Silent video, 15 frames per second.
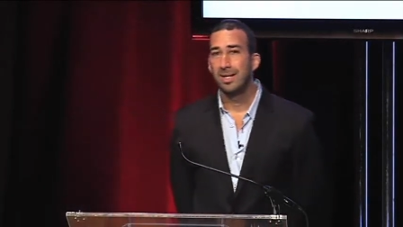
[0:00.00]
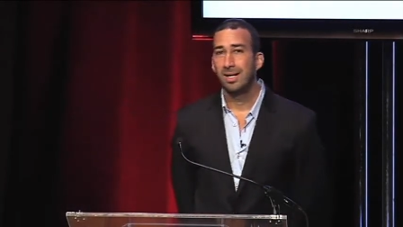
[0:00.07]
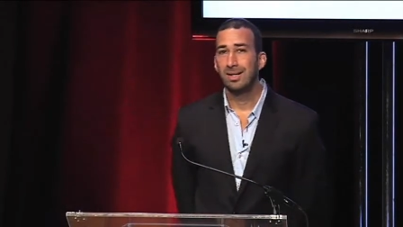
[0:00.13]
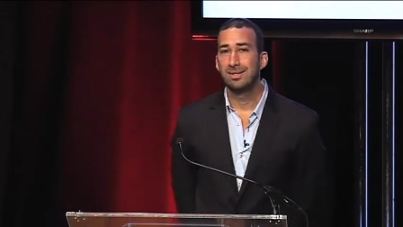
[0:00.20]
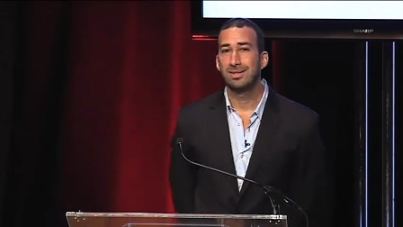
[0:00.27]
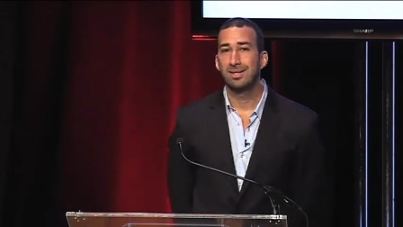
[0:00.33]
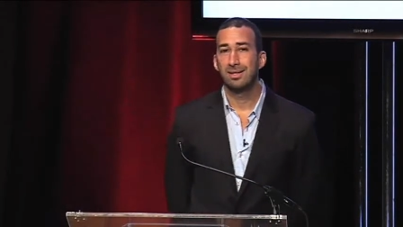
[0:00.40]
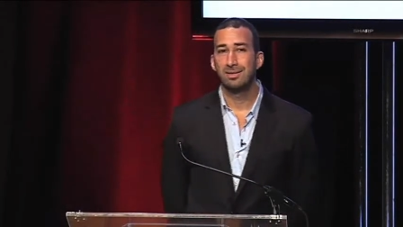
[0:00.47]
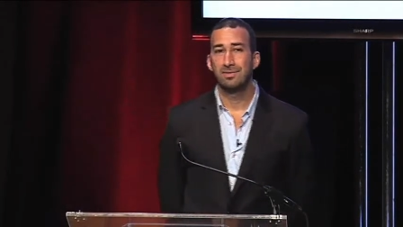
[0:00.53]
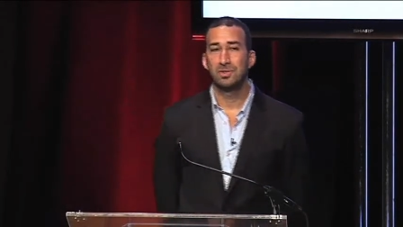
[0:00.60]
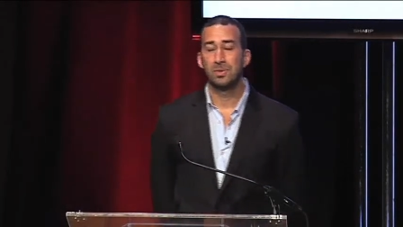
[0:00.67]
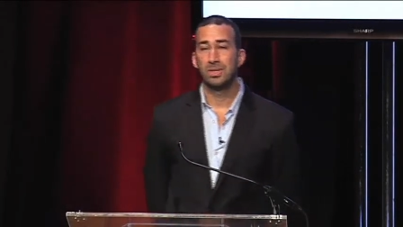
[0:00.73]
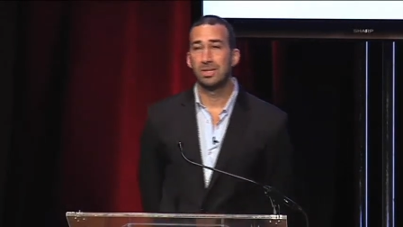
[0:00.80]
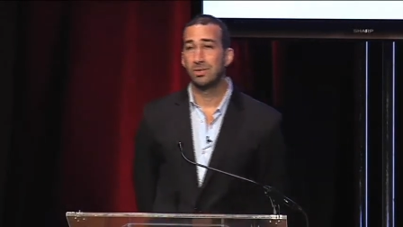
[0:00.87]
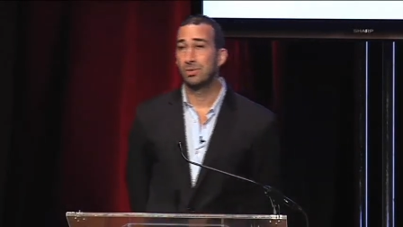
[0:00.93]
instead of
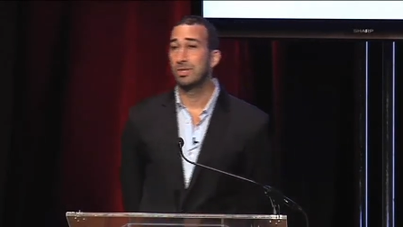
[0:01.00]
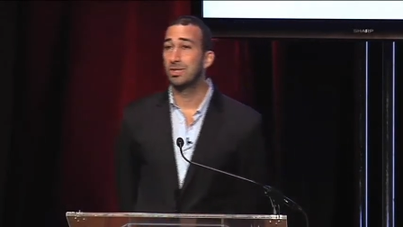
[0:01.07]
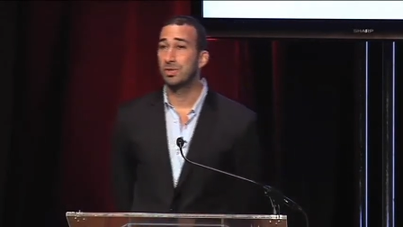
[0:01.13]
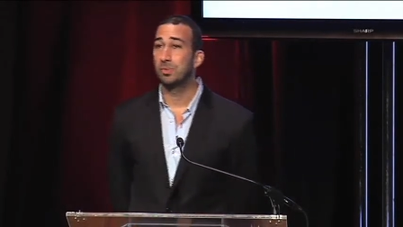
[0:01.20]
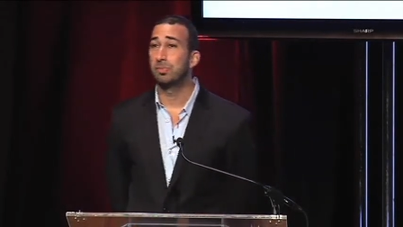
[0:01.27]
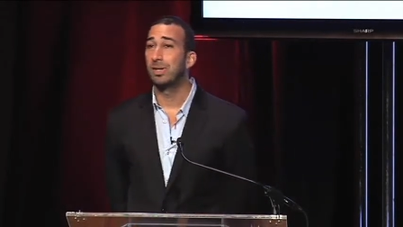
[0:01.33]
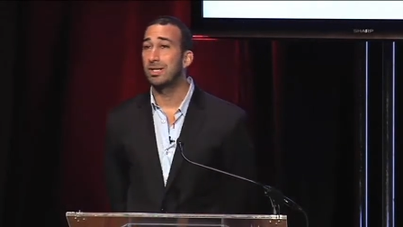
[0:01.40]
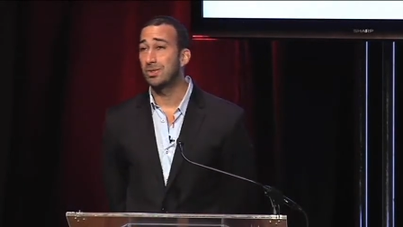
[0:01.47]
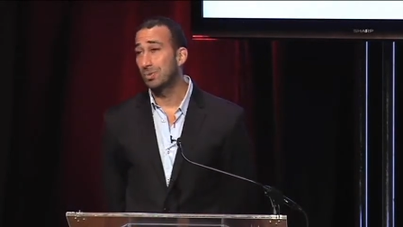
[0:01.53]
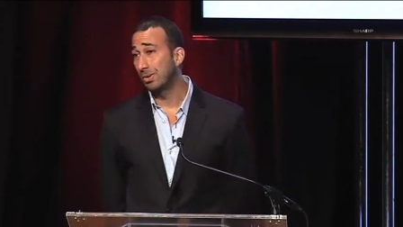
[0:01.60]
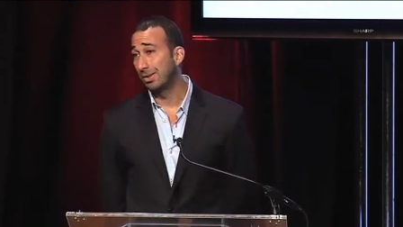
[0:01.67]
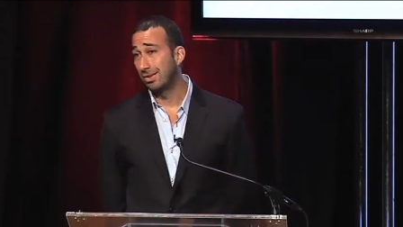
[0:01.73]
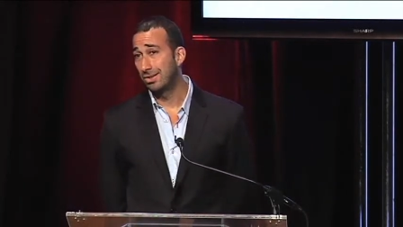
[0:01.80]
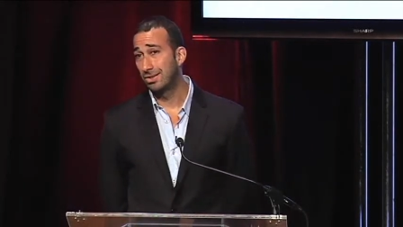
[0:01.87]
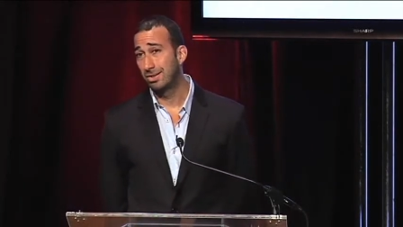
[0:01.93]
doing a traditional press
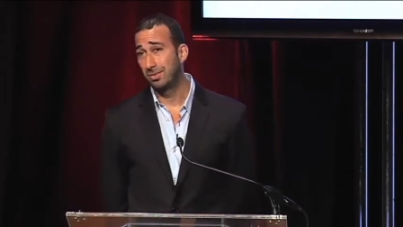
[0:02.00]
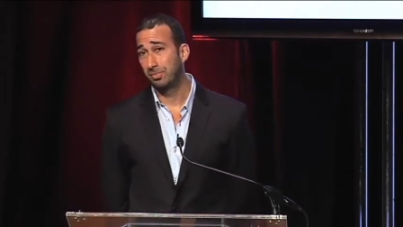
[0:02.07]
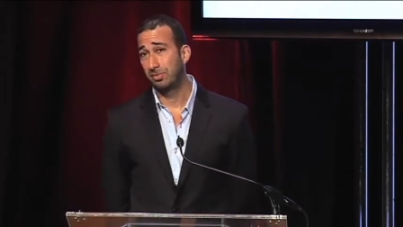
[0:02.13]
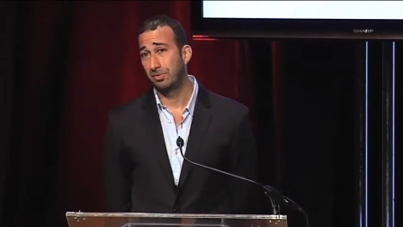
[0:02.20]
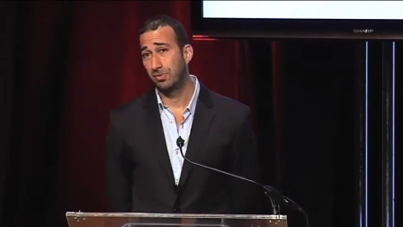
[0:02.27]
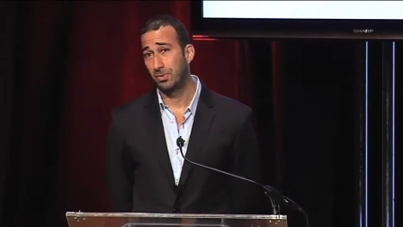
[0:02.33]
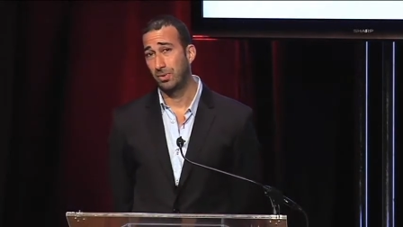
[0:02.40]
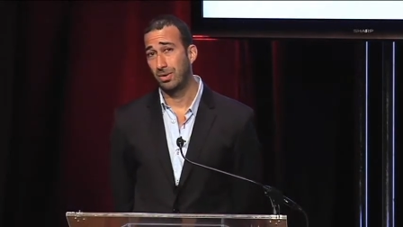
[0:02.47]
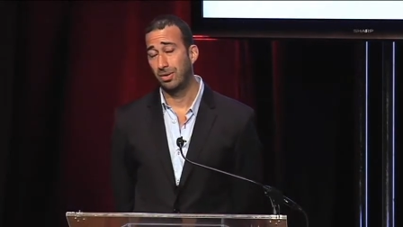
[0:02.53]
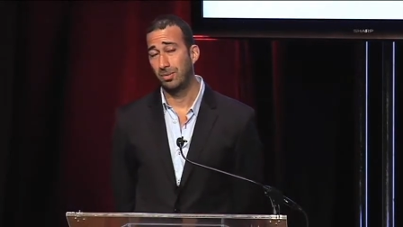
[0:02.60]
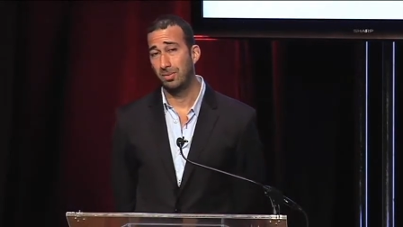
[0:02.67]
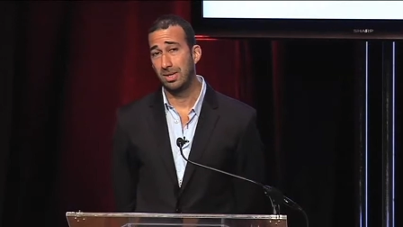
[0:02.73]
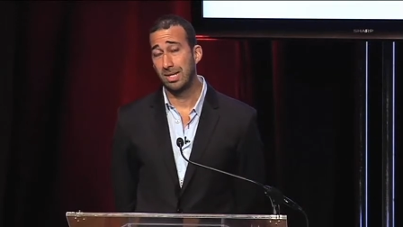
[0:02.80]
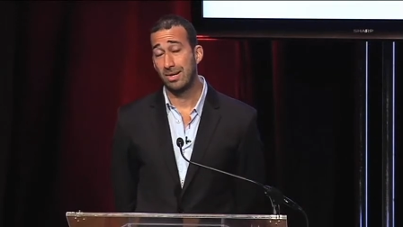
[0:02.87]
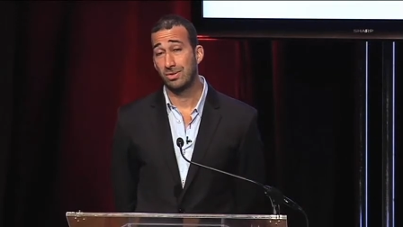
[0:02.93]
release before
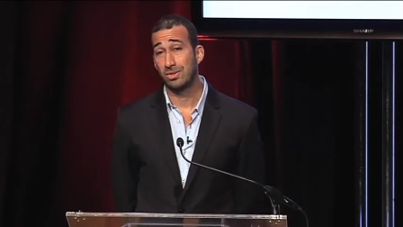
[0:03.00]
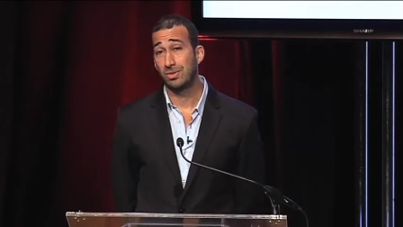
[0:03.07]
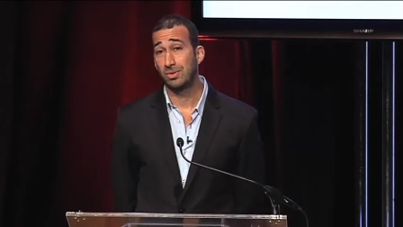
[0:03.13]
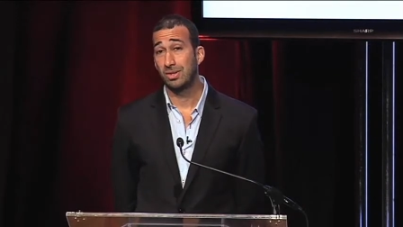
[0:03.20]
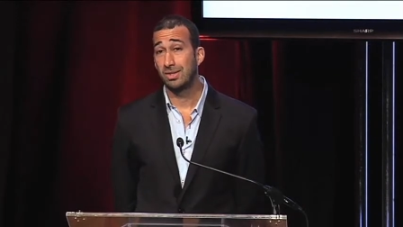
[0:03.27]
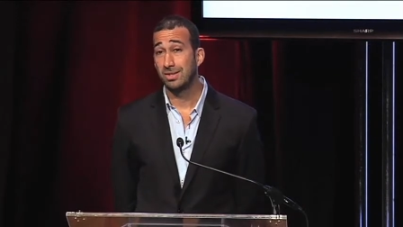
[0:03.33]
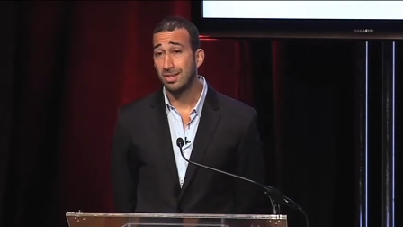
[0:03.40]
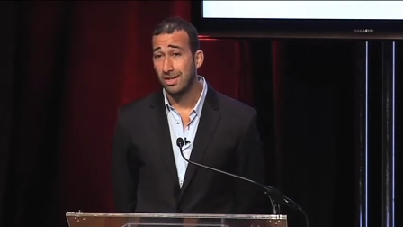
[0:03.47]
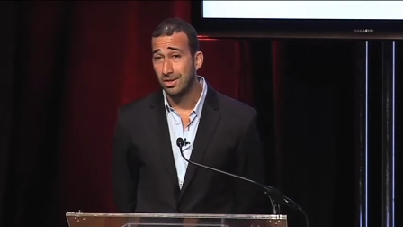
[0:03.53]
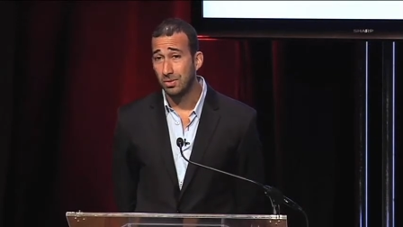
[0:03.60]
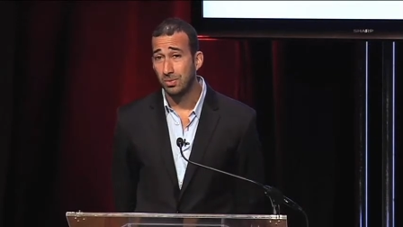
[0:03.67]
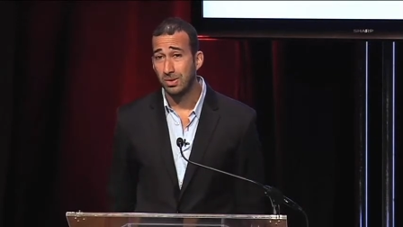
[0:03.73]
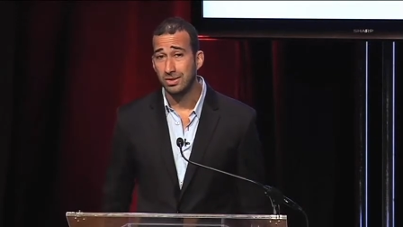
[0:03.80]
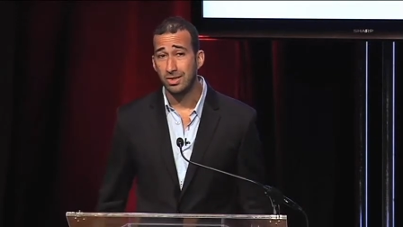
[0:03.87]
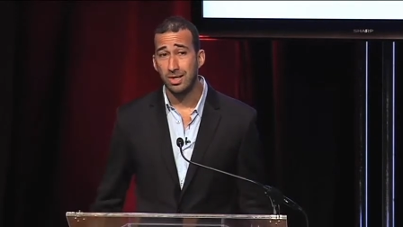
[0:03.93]
we announced who the designer
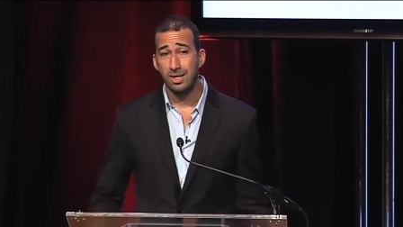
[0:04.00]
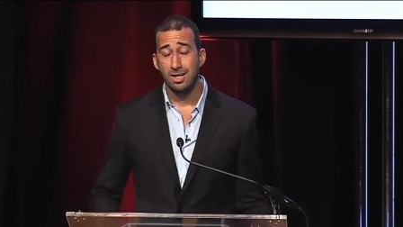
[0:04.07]
was,